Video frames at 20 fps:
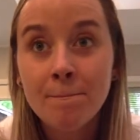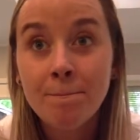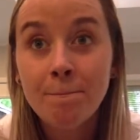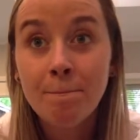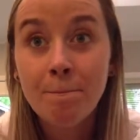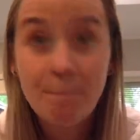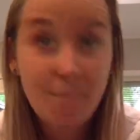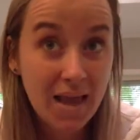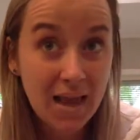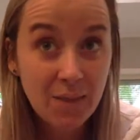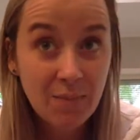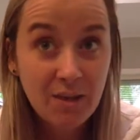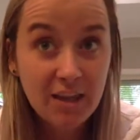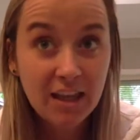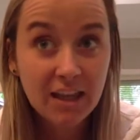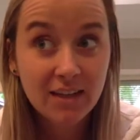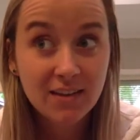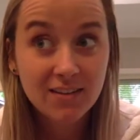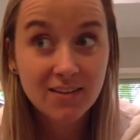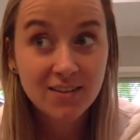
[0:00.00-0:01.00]

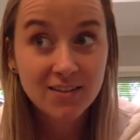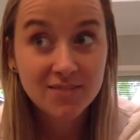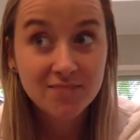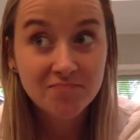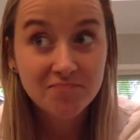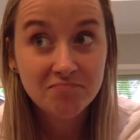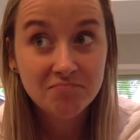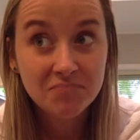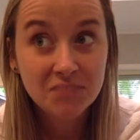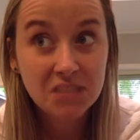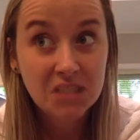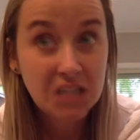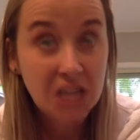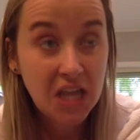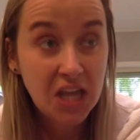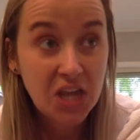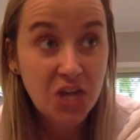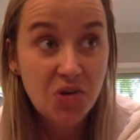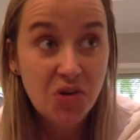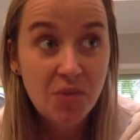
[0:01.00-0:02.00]
maybe today
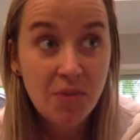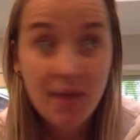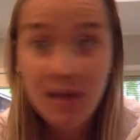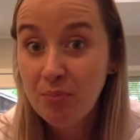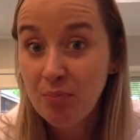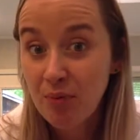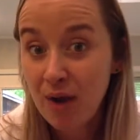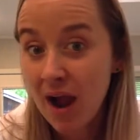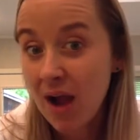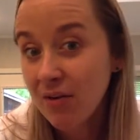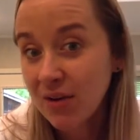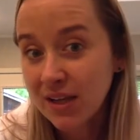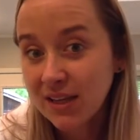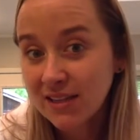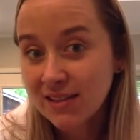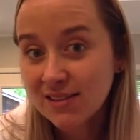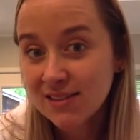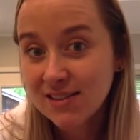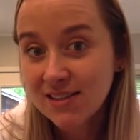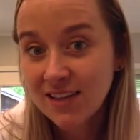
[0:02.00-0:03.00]
you could bake
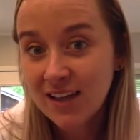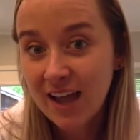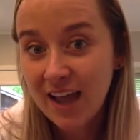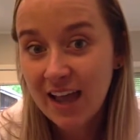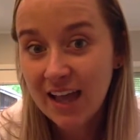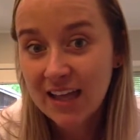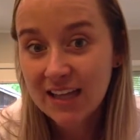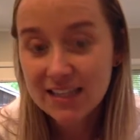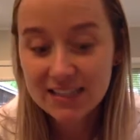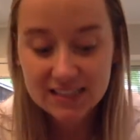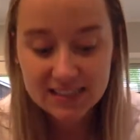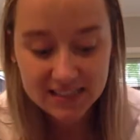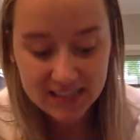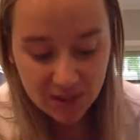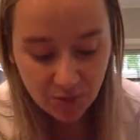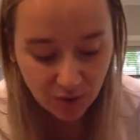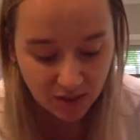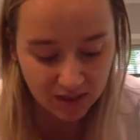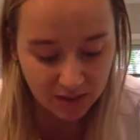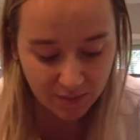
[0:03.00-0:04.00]
brownies and see
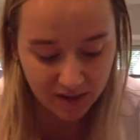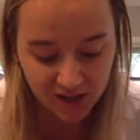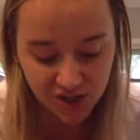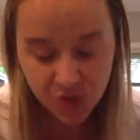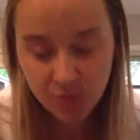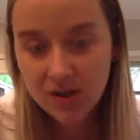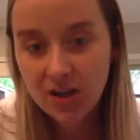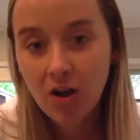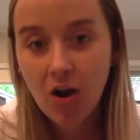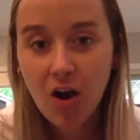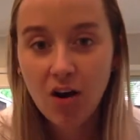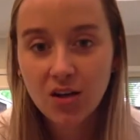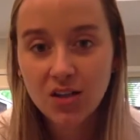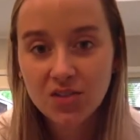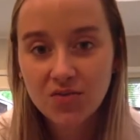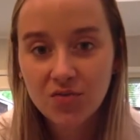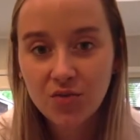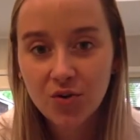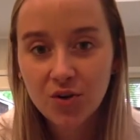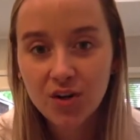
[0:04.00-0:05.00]
what the measurement calls
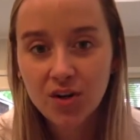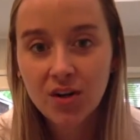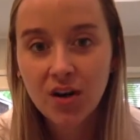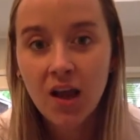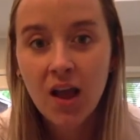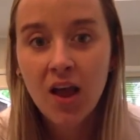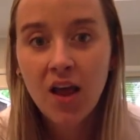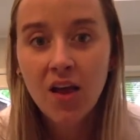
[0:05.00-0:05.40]
for